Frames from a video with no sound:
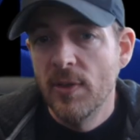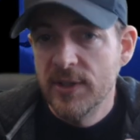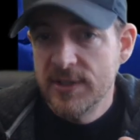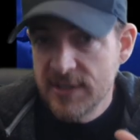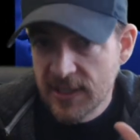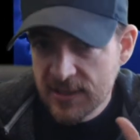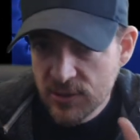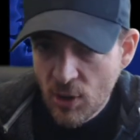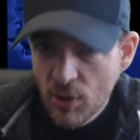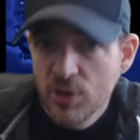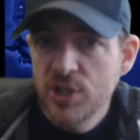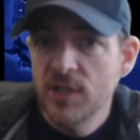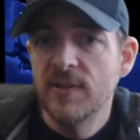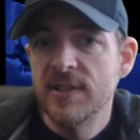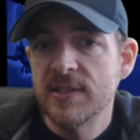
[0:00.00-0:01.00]
the
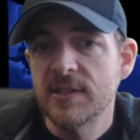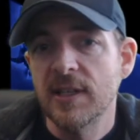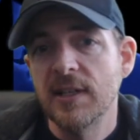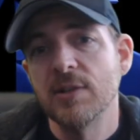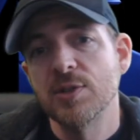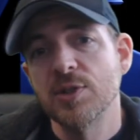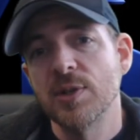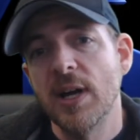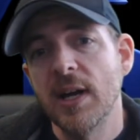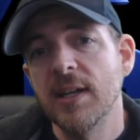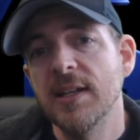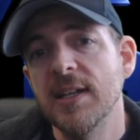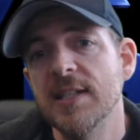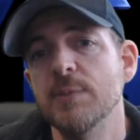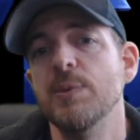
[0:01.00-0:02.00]
technology of inside-out
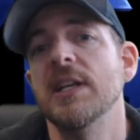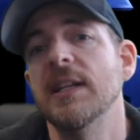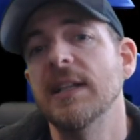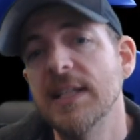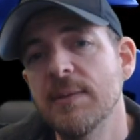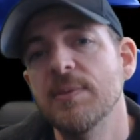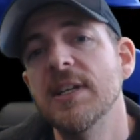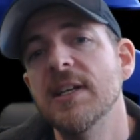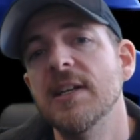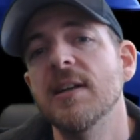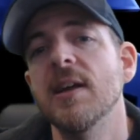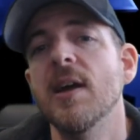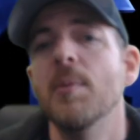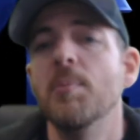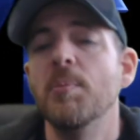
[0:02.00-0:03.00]
tracking is being
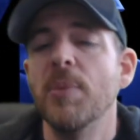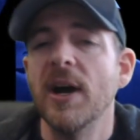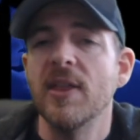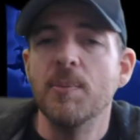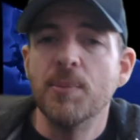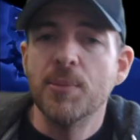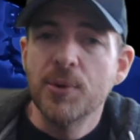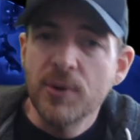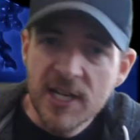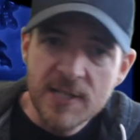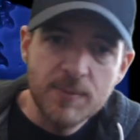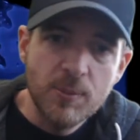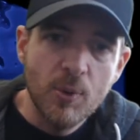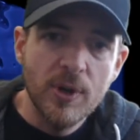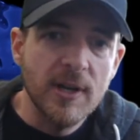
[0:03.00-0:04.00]
limited by the
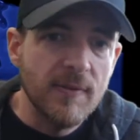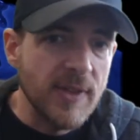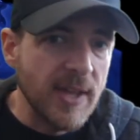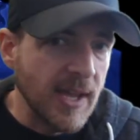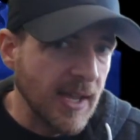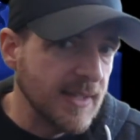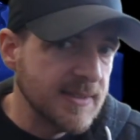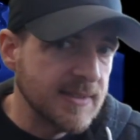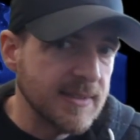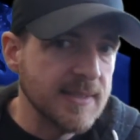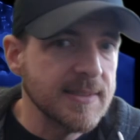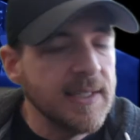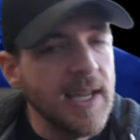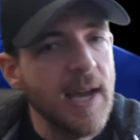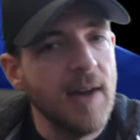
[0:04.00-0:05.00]
price point of the headsets
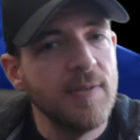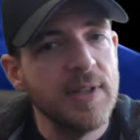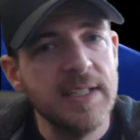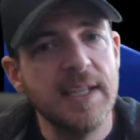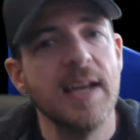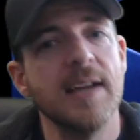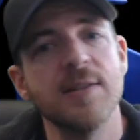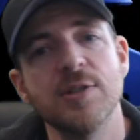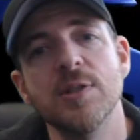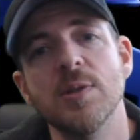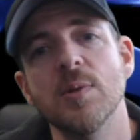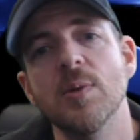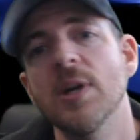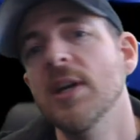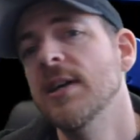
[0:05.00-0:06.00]
that you have to
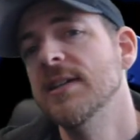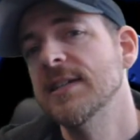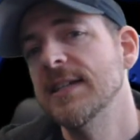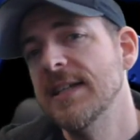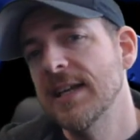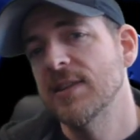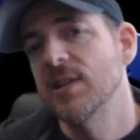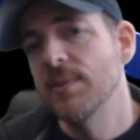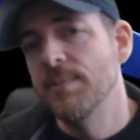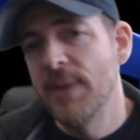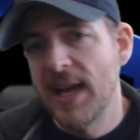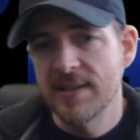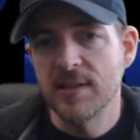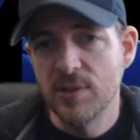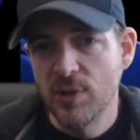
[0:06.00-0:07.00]
get their
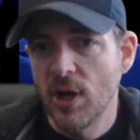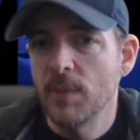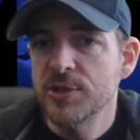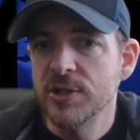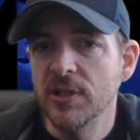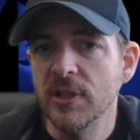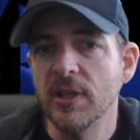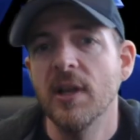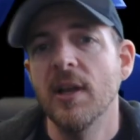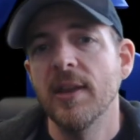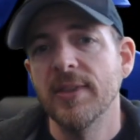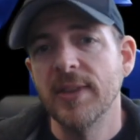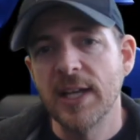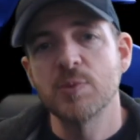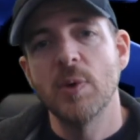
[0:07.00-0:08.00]
mass adoption.
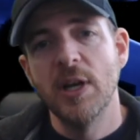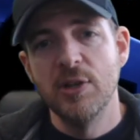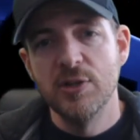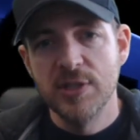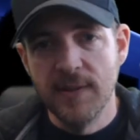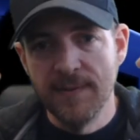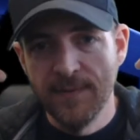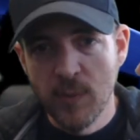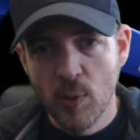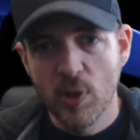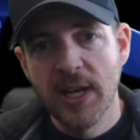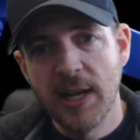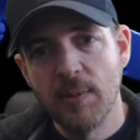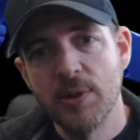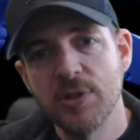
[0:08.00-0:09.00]
That's why you see 4
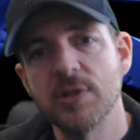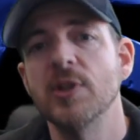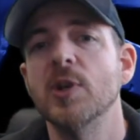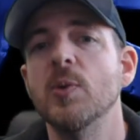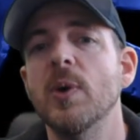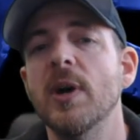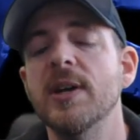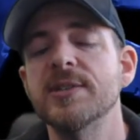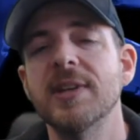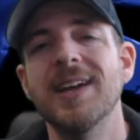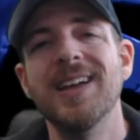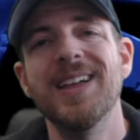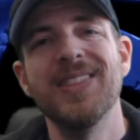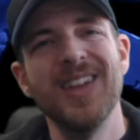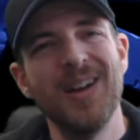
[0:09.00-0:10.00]
cameras on the Quest.
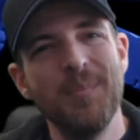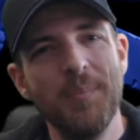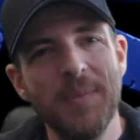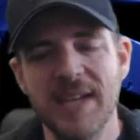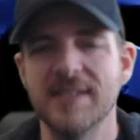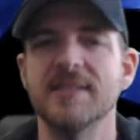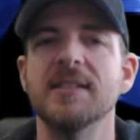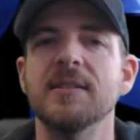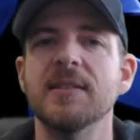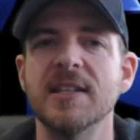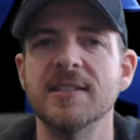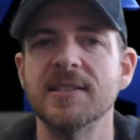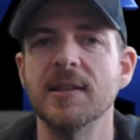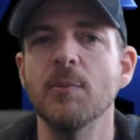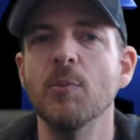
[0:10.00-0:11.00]
That makes
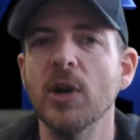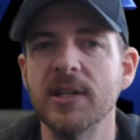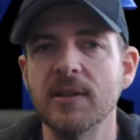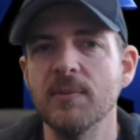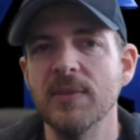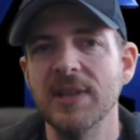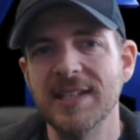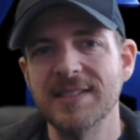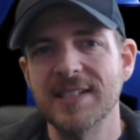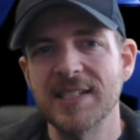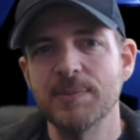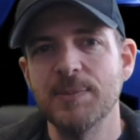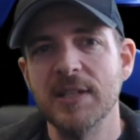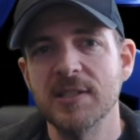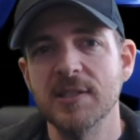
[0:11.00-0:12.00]
it somewhat less
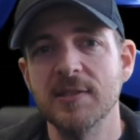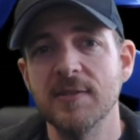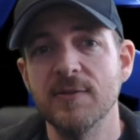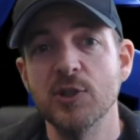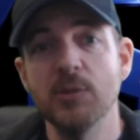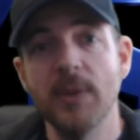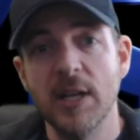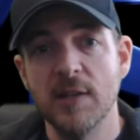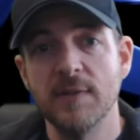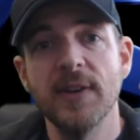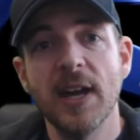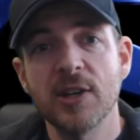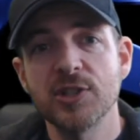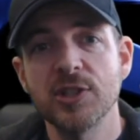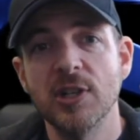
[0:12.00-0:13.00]
expensive to
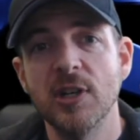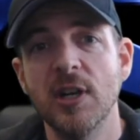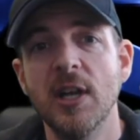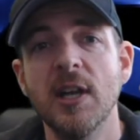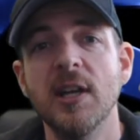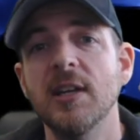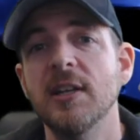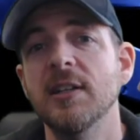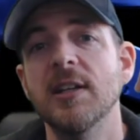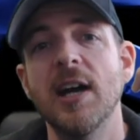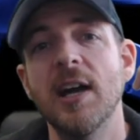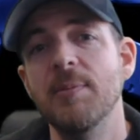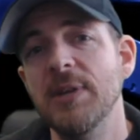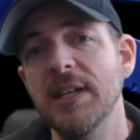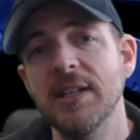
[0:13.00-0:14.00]
manufacture.
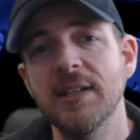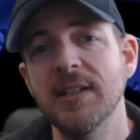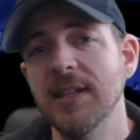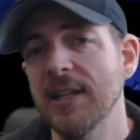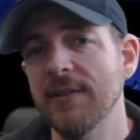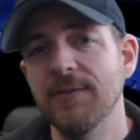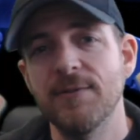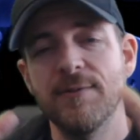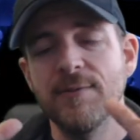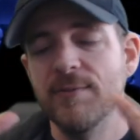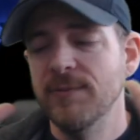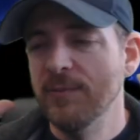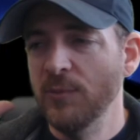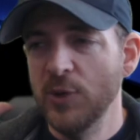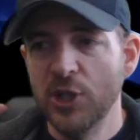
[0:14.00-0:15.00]
I mean, if
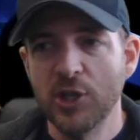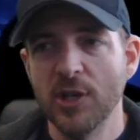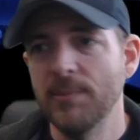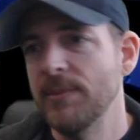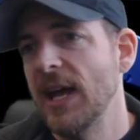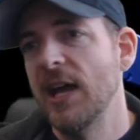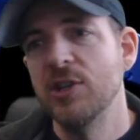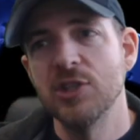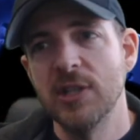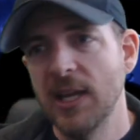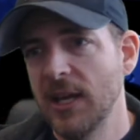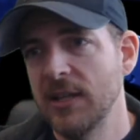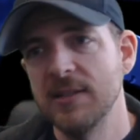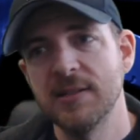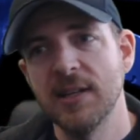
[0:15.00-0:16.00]
we could imagine
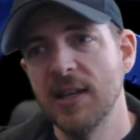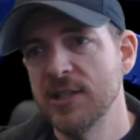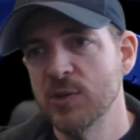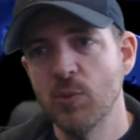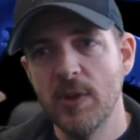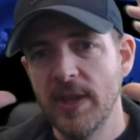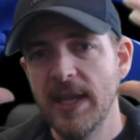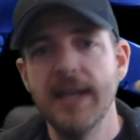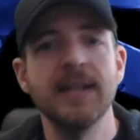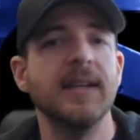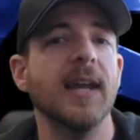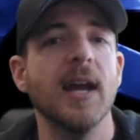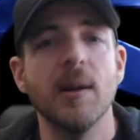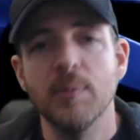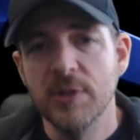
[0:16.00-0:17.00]
headsets with 8
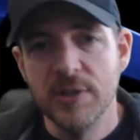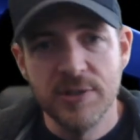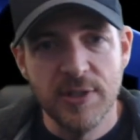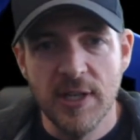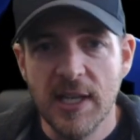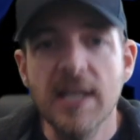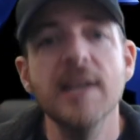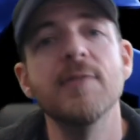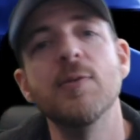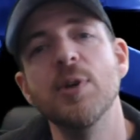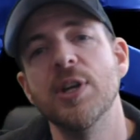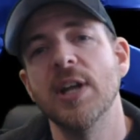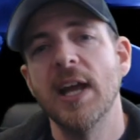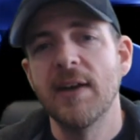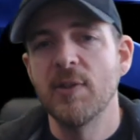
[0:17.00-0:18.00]
cameras, if we
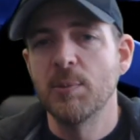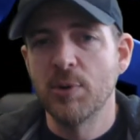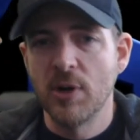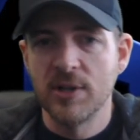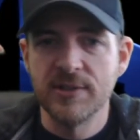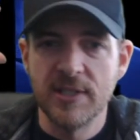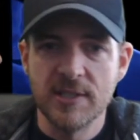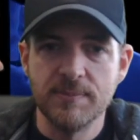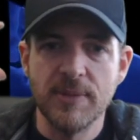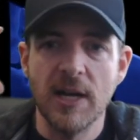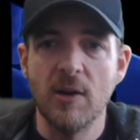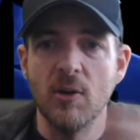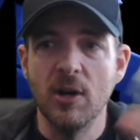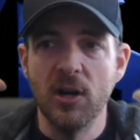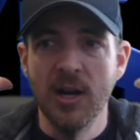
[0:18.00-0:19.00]
could have the processing
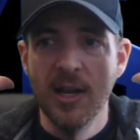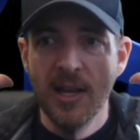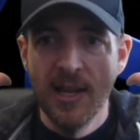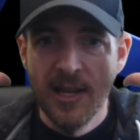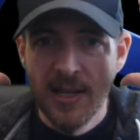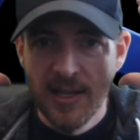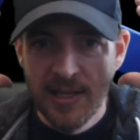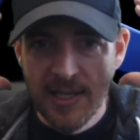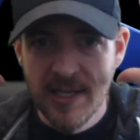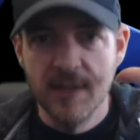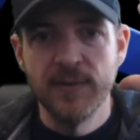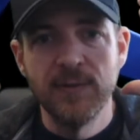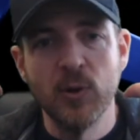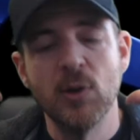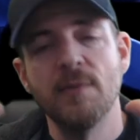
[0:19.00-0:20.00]
power in
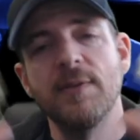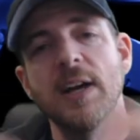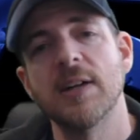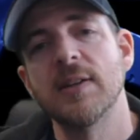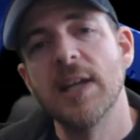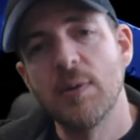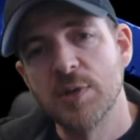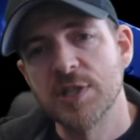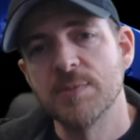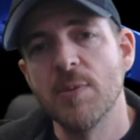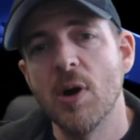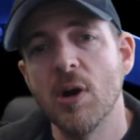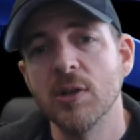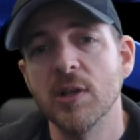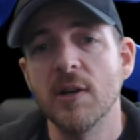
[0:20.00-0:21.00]
a form factor that was
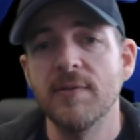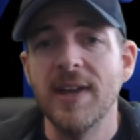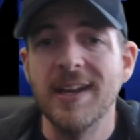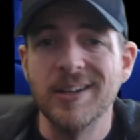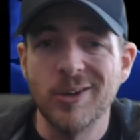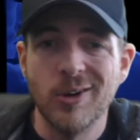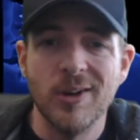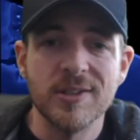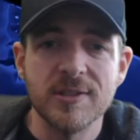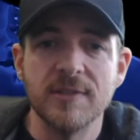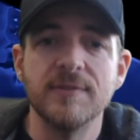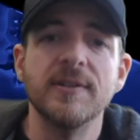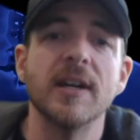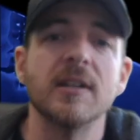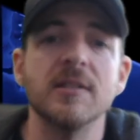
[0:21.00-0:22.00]
small enough and cost
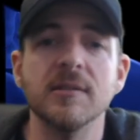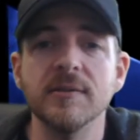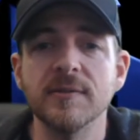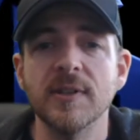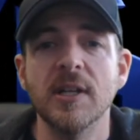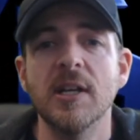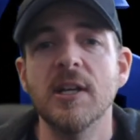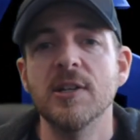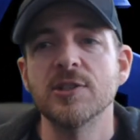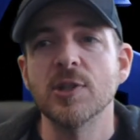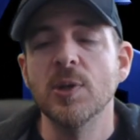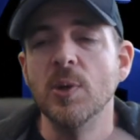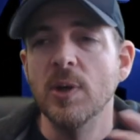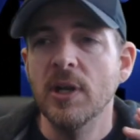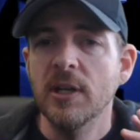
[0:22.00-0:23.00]
effective.
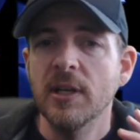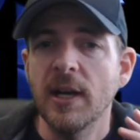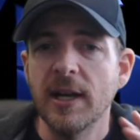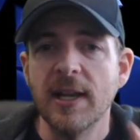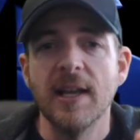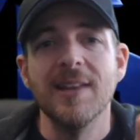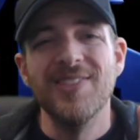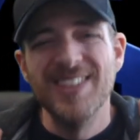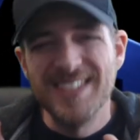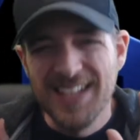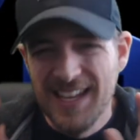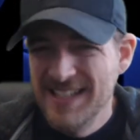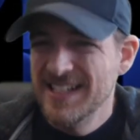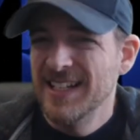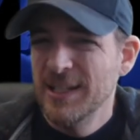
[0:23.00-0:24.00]
So again, this
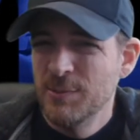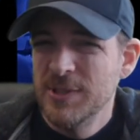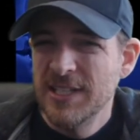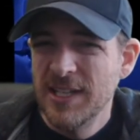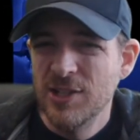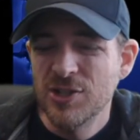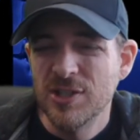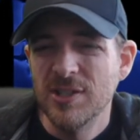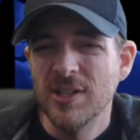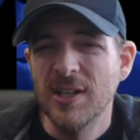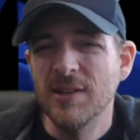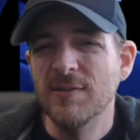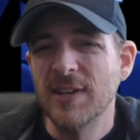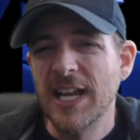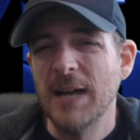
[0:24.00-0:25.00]
isn't a limitation
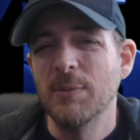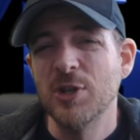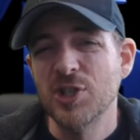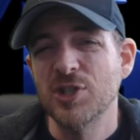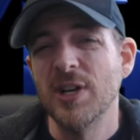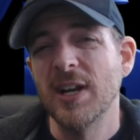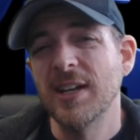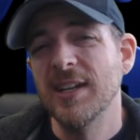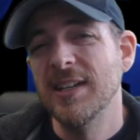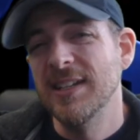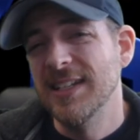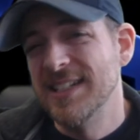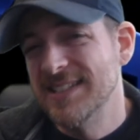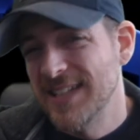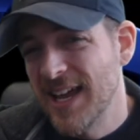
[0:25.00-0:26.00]
of camera tracking
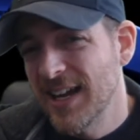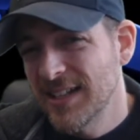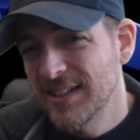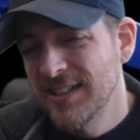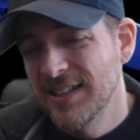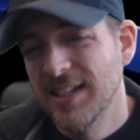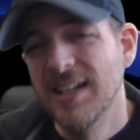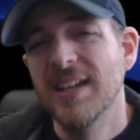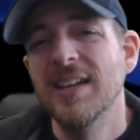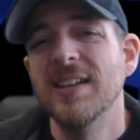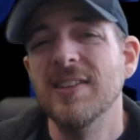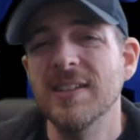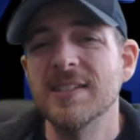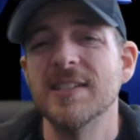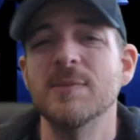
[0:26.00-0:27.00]
exactly.
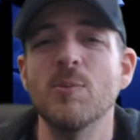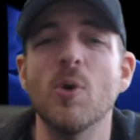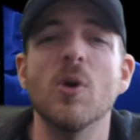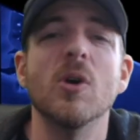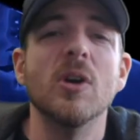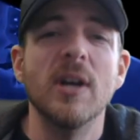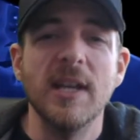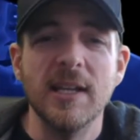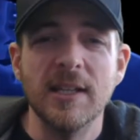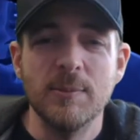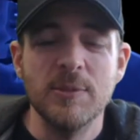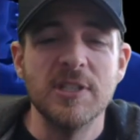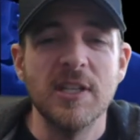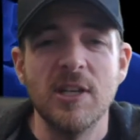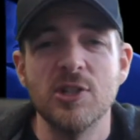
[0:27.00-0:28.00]
This is more a
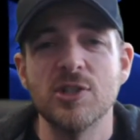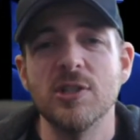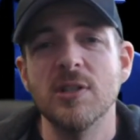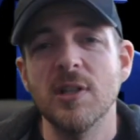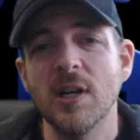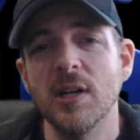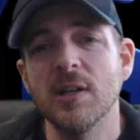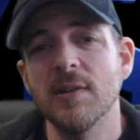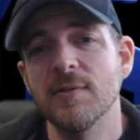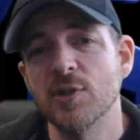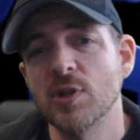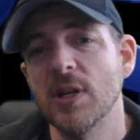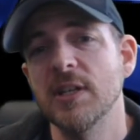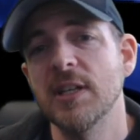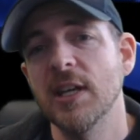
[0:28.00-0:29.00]
limitation of
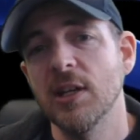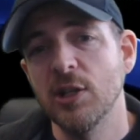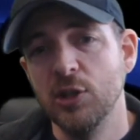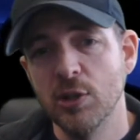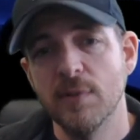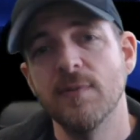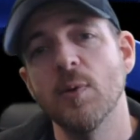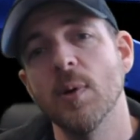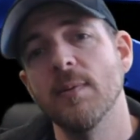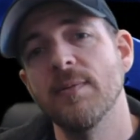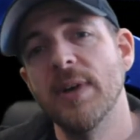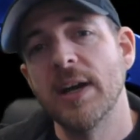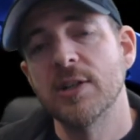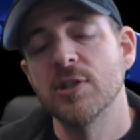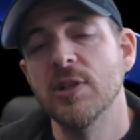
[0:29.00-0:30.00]
trying to get a good form
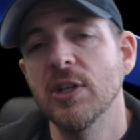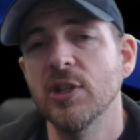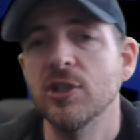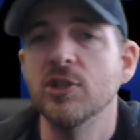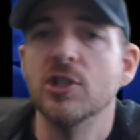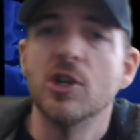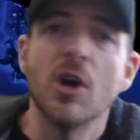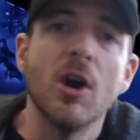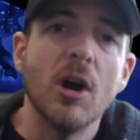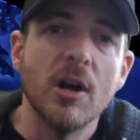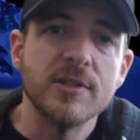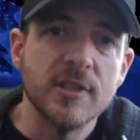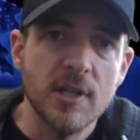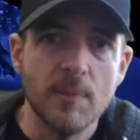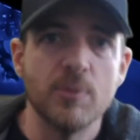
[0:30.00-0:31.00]
factor and a good
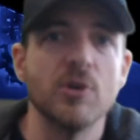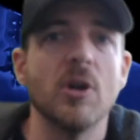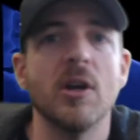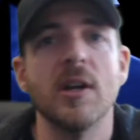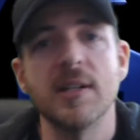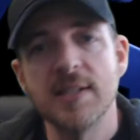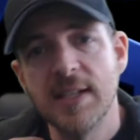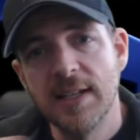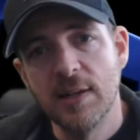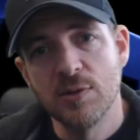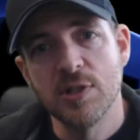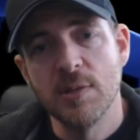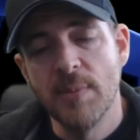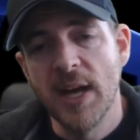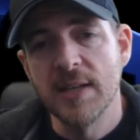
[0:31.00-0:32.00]
cost in a product to get out
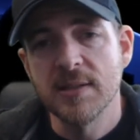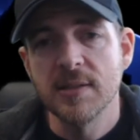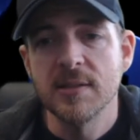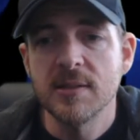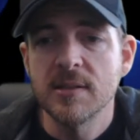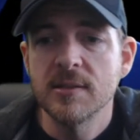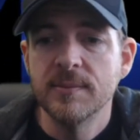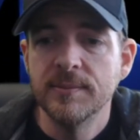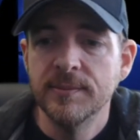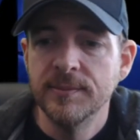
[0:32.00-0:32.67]
to the masses.